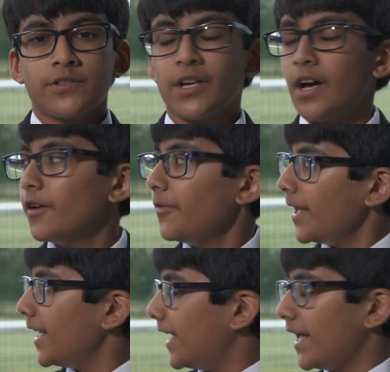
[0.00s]
So over
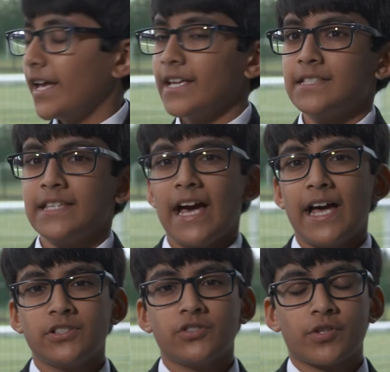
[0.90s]
here is the
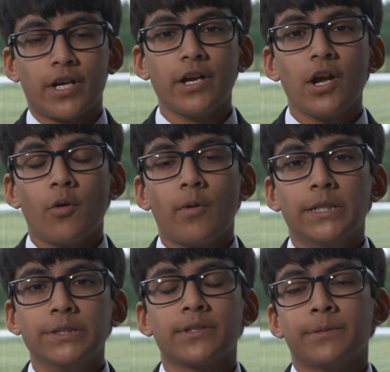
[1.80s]
Astro where you